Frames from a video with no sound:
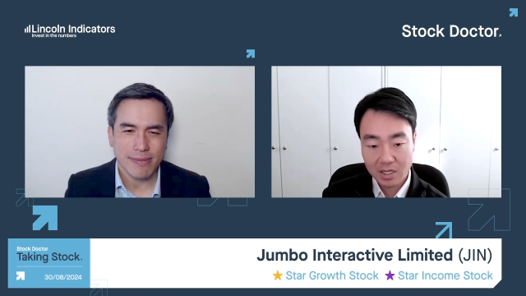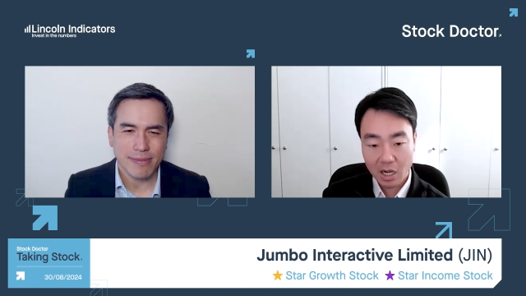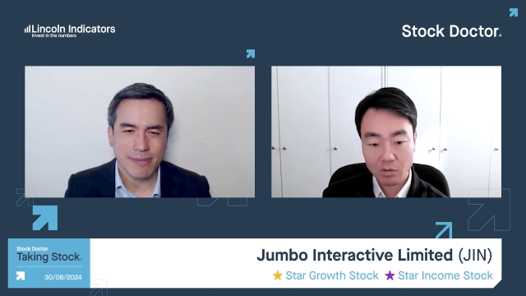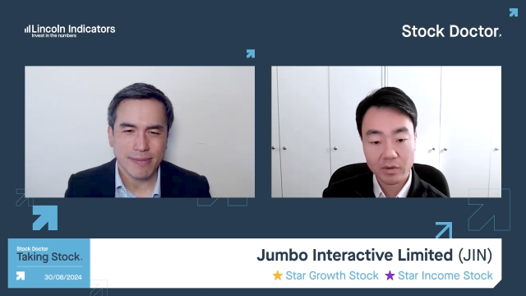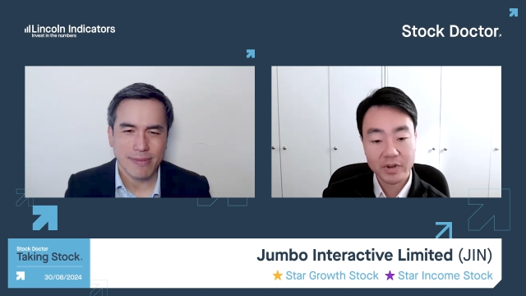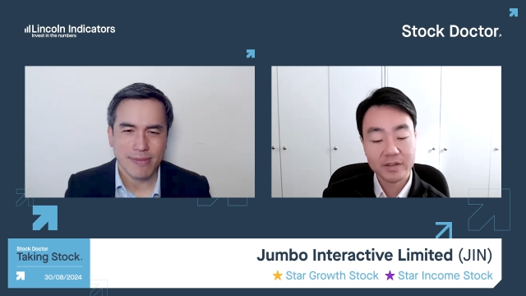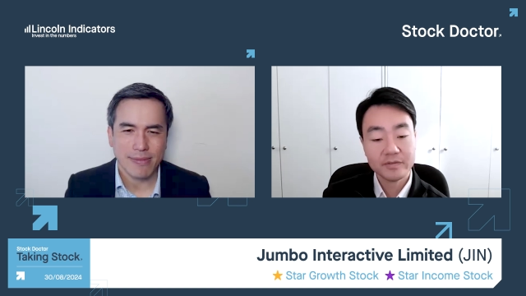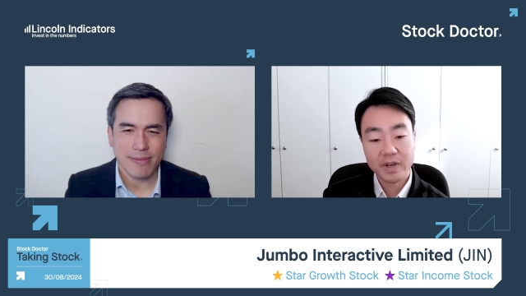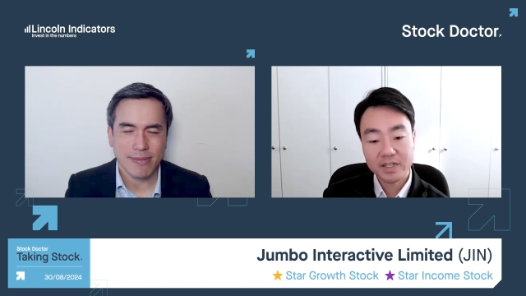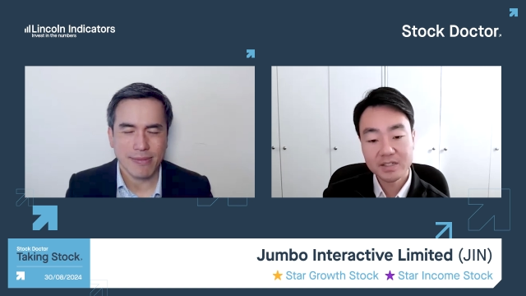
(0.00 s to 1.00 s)
Speaker 1: However,
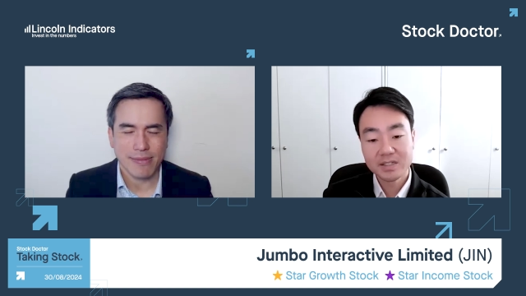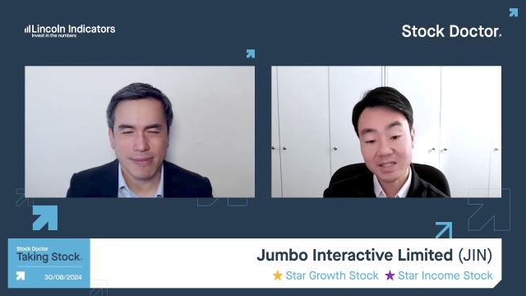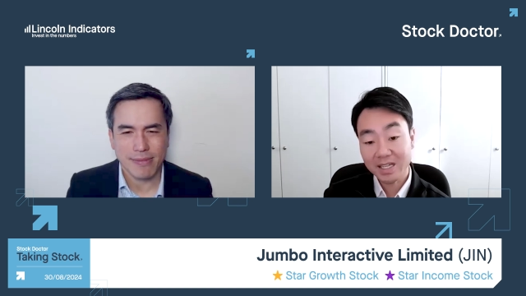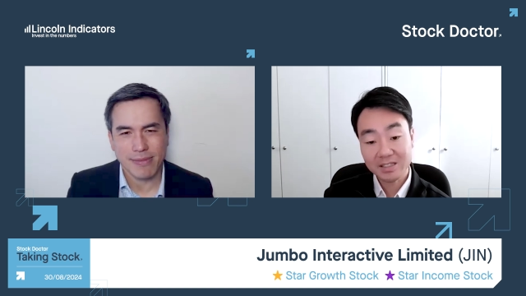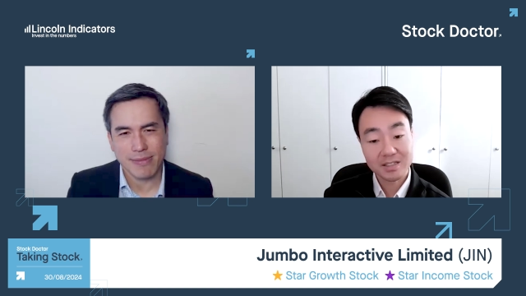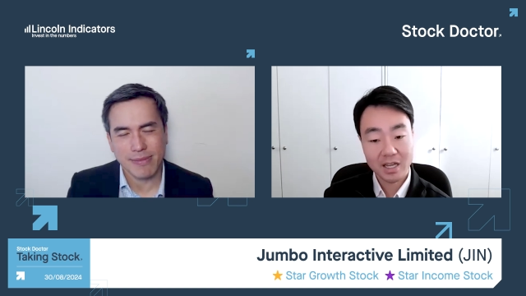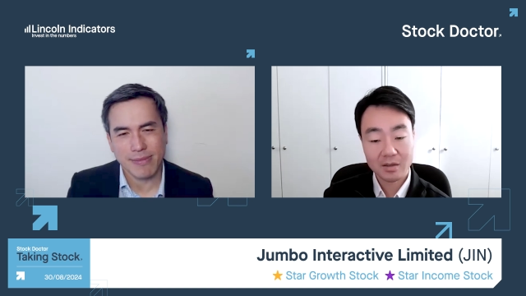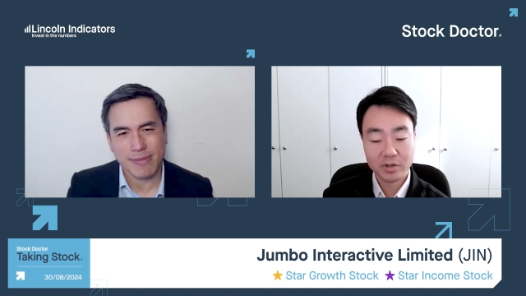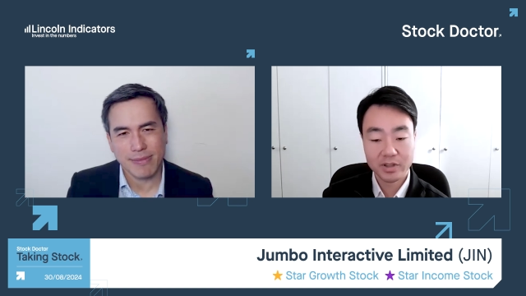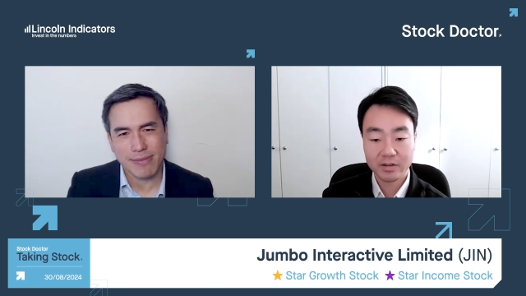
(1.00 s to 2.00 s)
investors need to
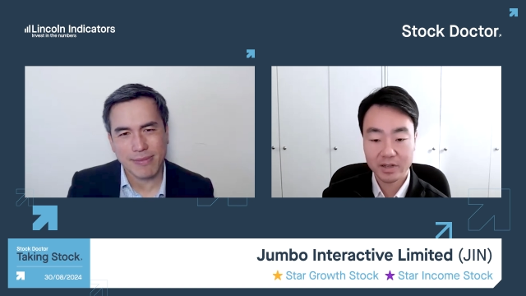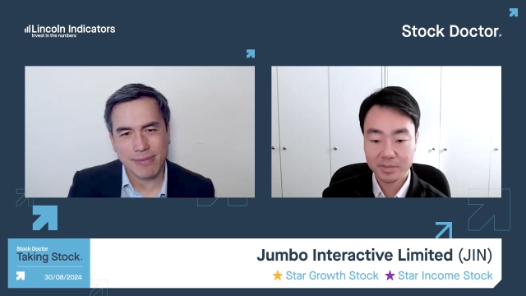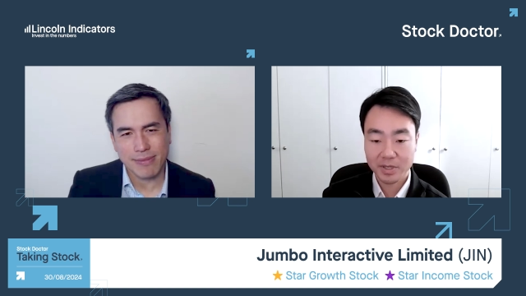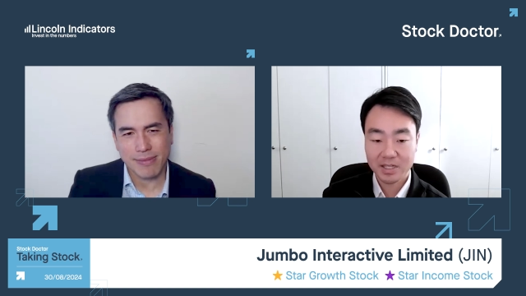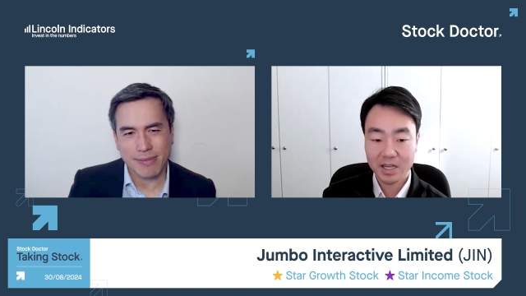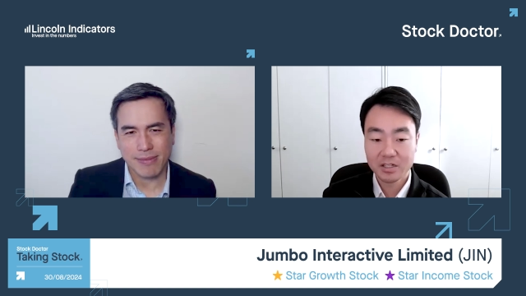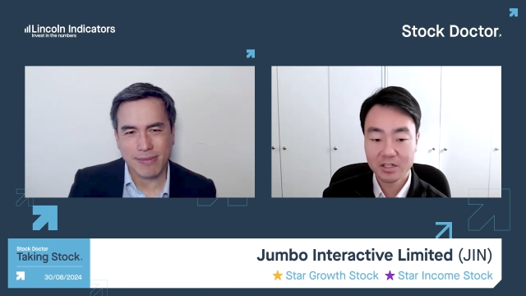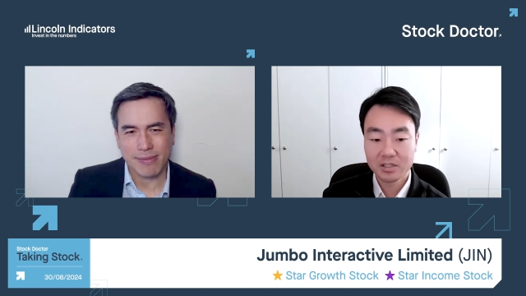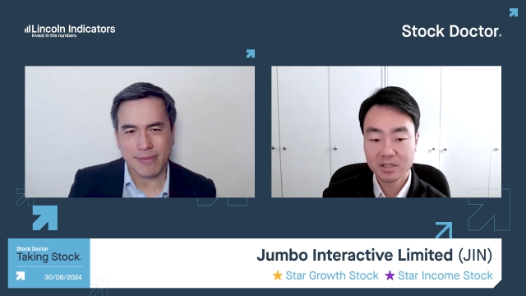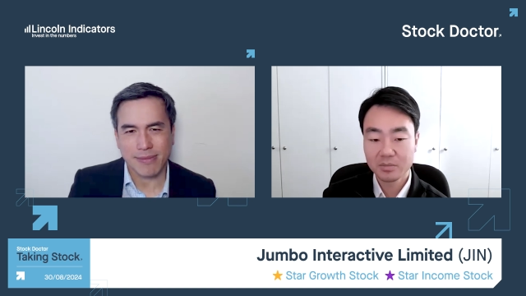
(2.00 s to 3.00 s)
temper their
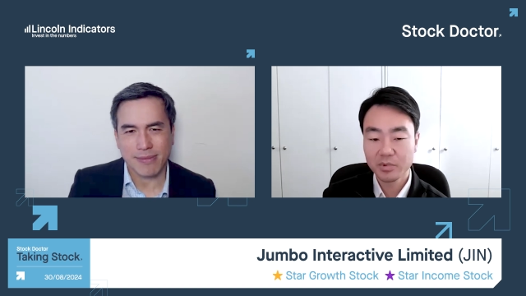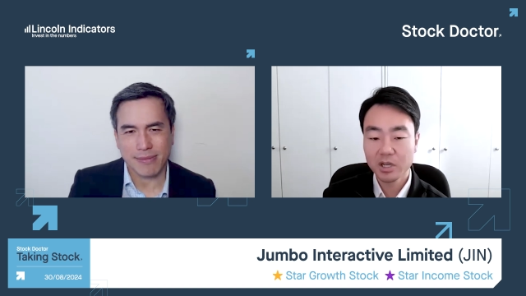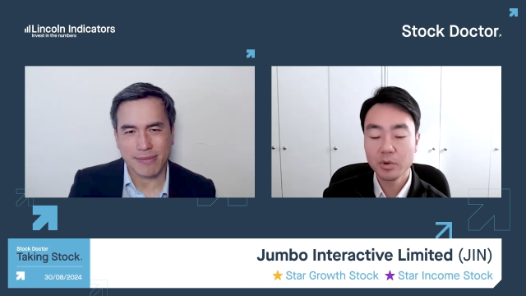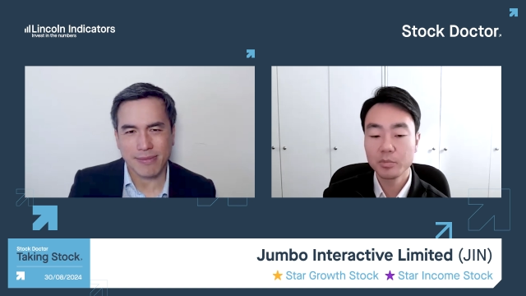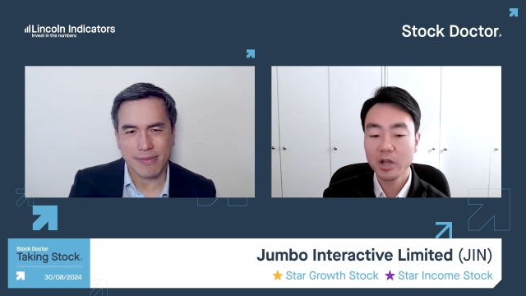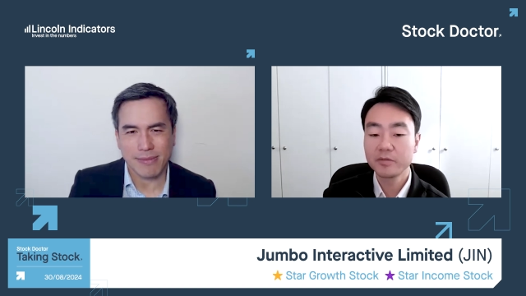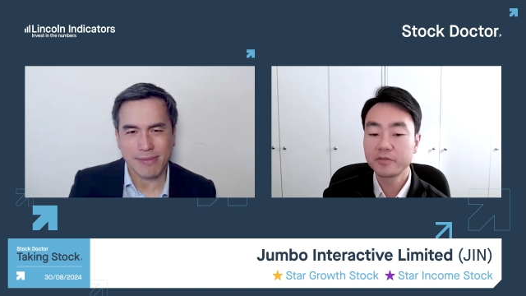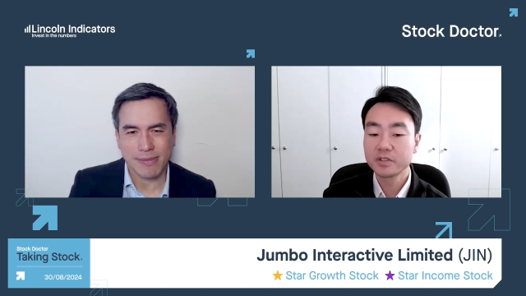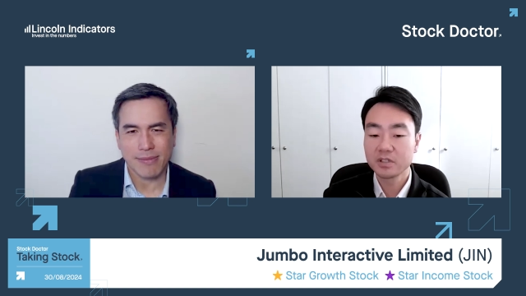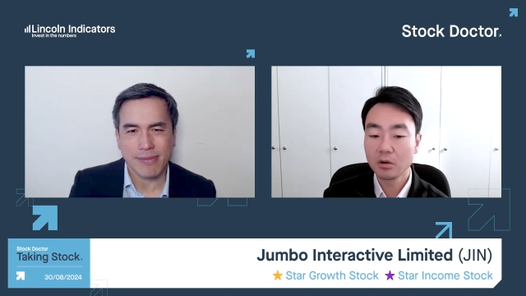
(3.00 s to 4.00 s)
expectations and be prepared
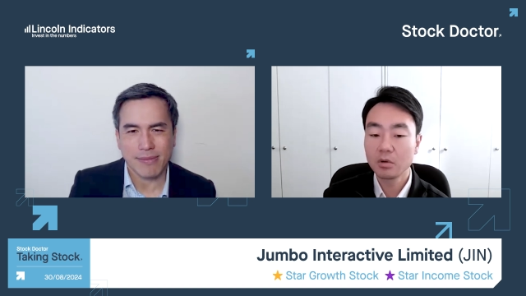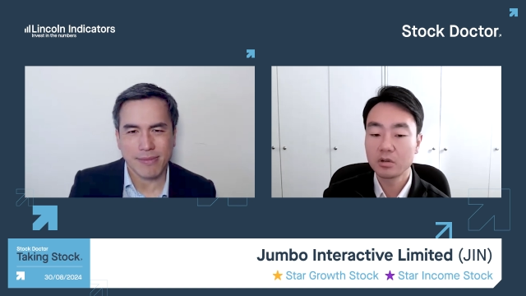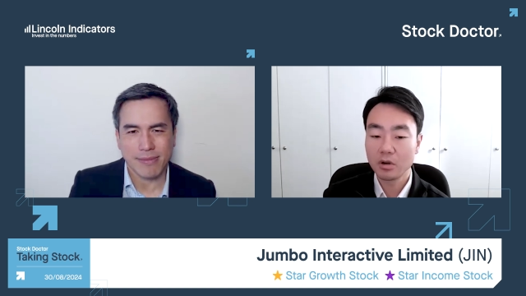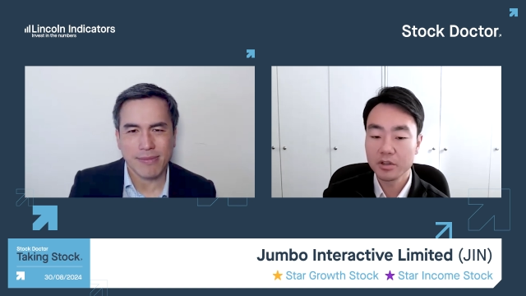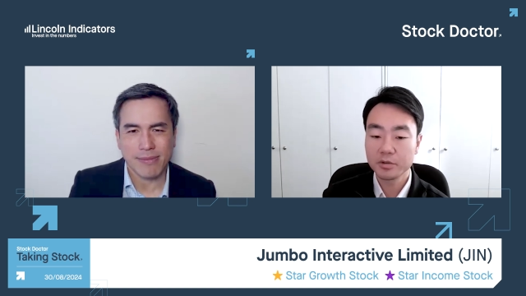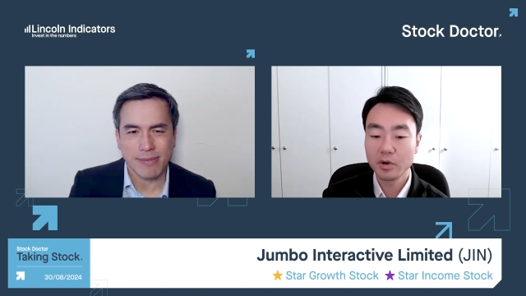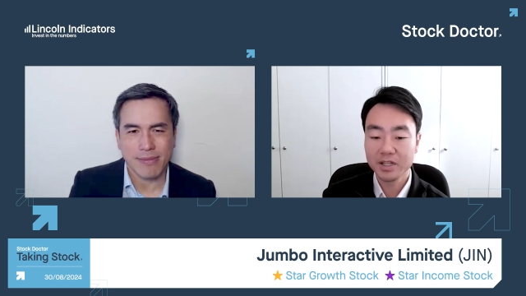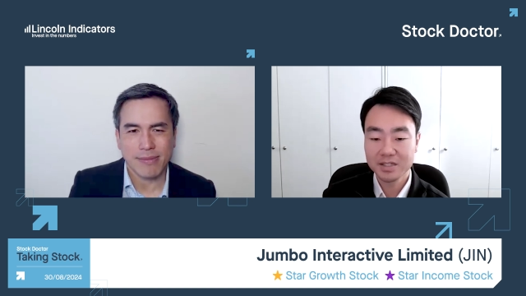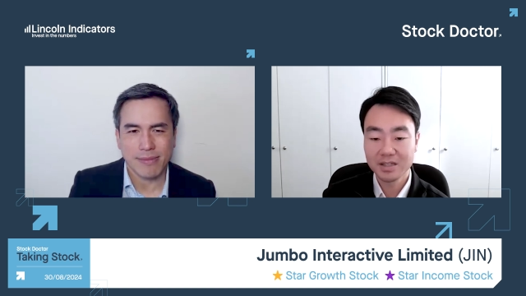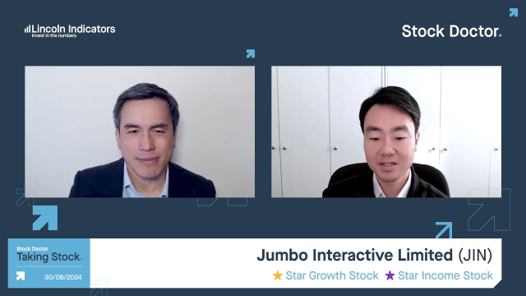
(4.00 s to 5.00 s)
for slower growth
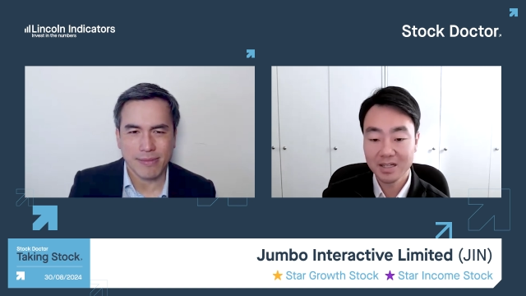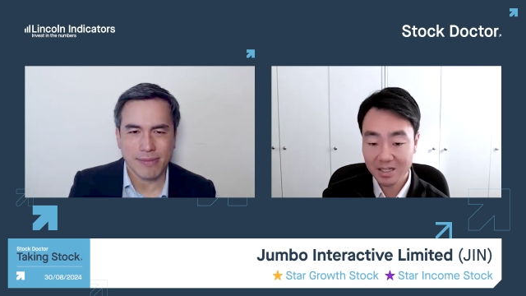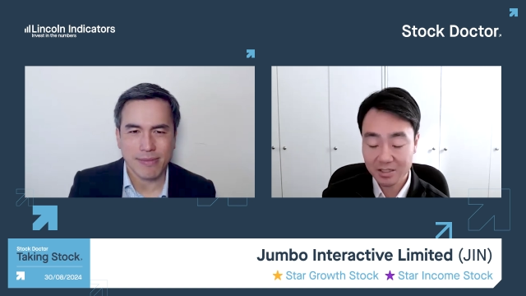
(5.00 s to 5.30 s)
rates in the near